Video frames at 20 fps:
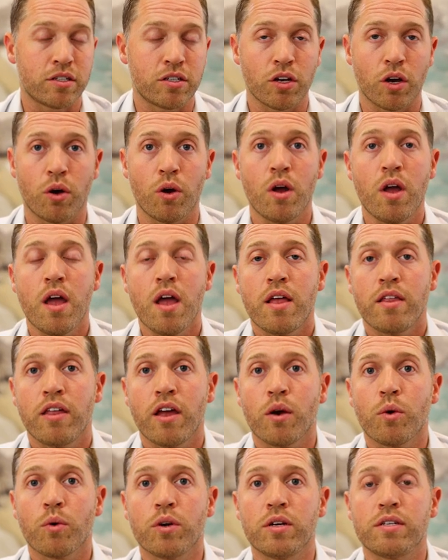So
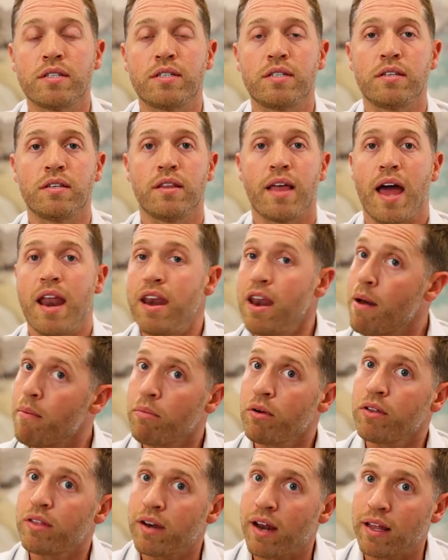there was that
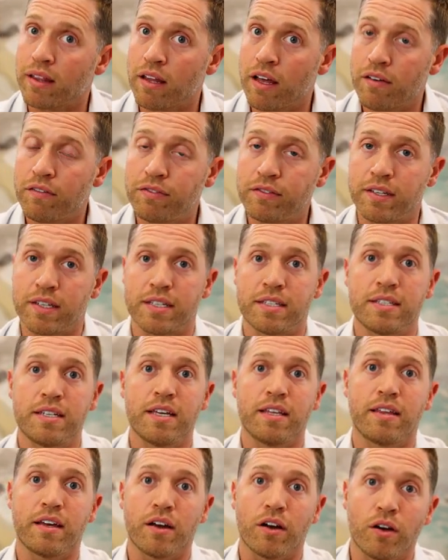number that I love to
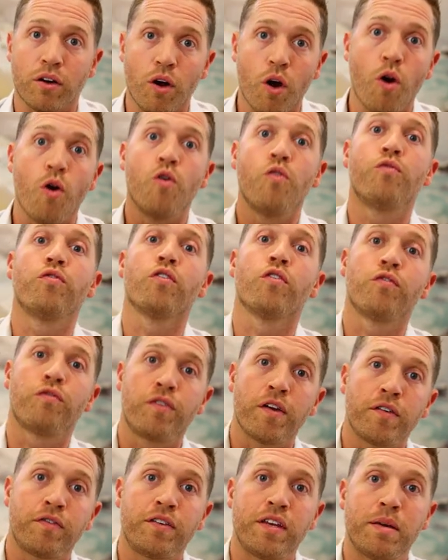see there, over
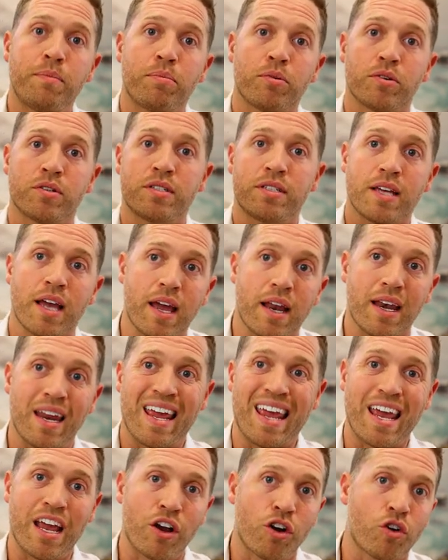50%
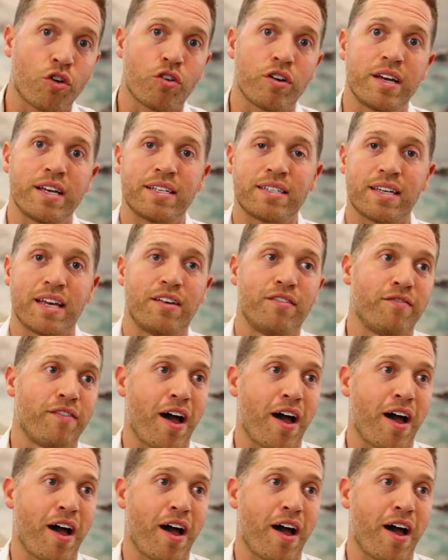increase in